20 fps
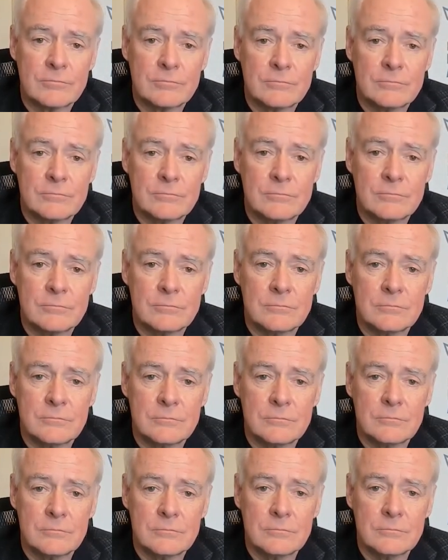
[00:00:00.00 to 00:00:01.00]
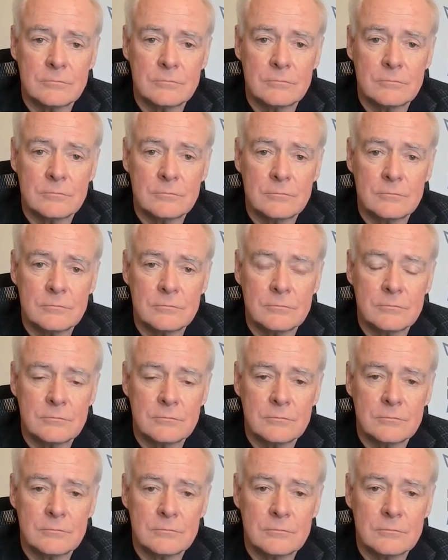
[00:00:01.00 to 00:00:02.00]
Oh my goodness, that would
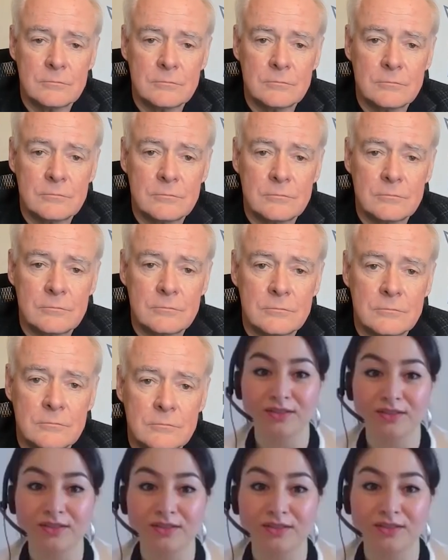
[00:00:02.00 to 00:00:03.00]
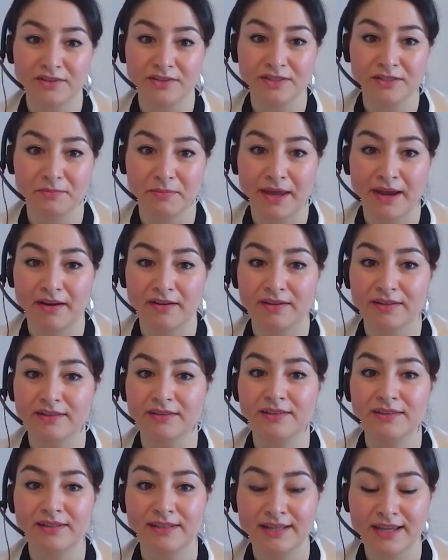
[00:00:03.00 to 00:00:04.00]
make a world of difference,
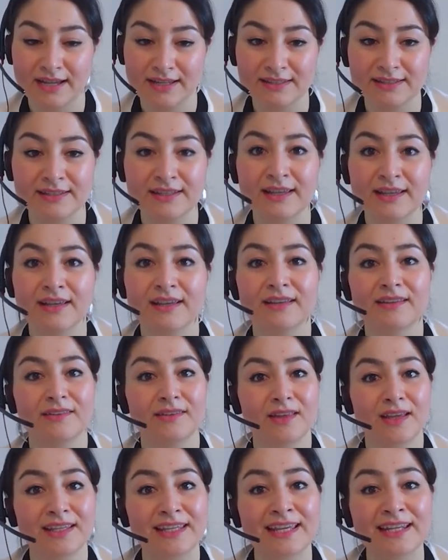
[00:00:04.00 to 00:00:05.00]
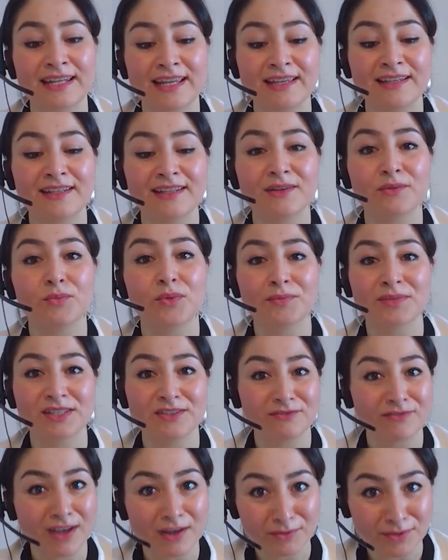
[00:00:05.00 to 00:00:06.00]
Perrin. Yes, the Canadian Women's
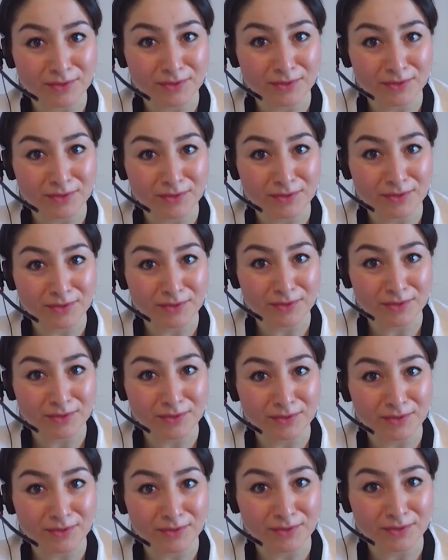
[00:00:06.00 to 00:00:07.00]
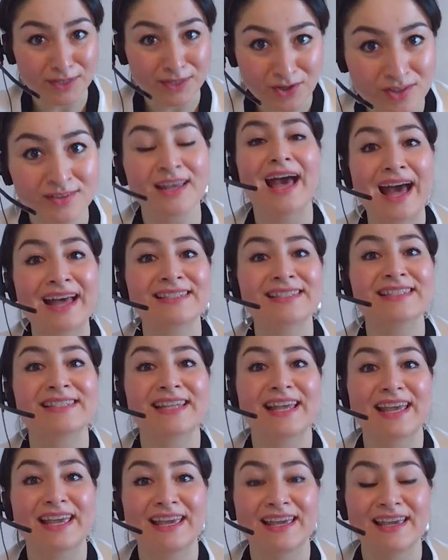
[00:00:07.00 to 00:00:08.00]
Foundation
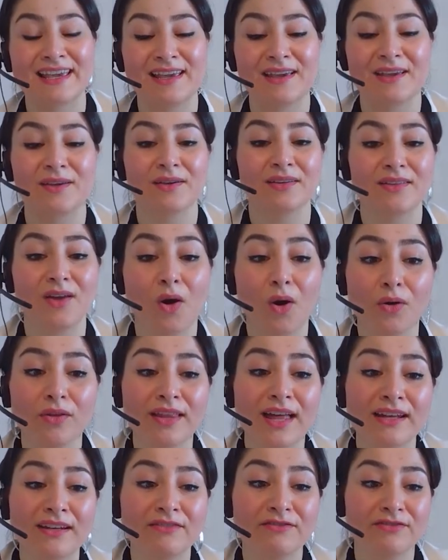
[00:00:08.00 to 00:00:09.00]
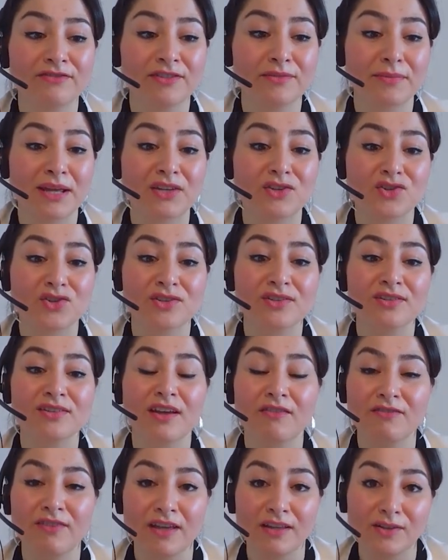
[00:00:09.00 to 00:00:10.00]
station has a all
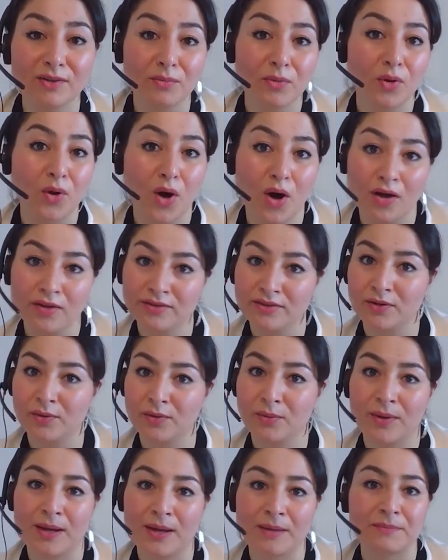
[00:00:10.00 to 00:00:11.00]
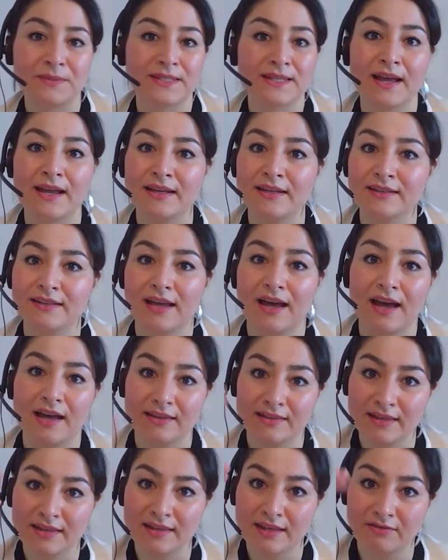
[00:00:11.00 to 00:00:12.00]
that information available on their
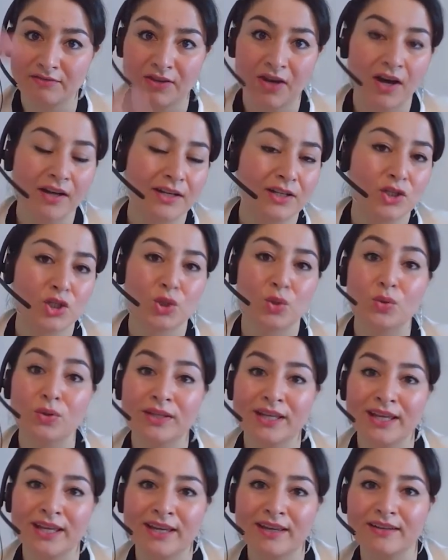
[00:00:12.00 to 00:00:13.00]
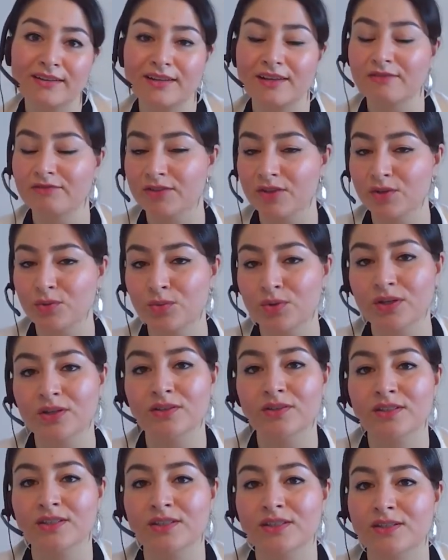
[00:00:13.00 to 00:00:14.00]
website and they've got a toolkit
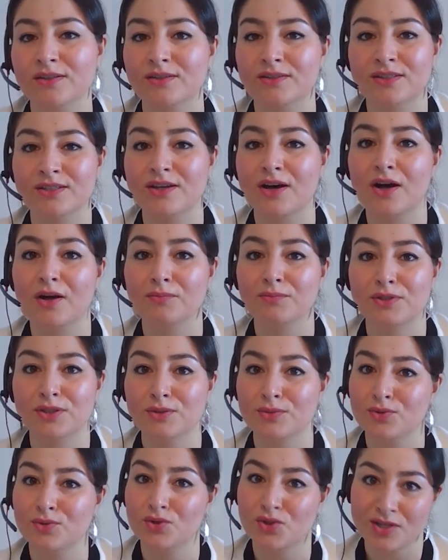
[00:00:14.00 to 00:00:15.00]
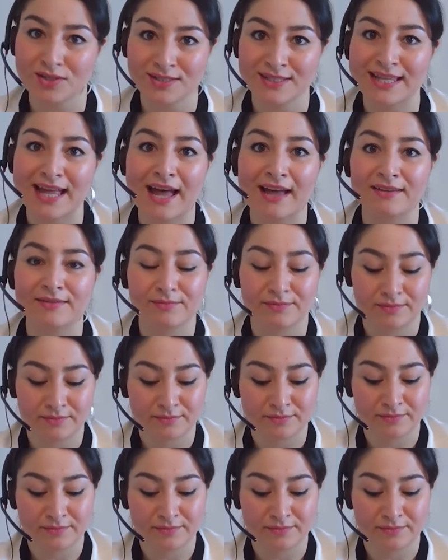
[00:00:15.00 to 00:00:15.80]
if you will to to help do just that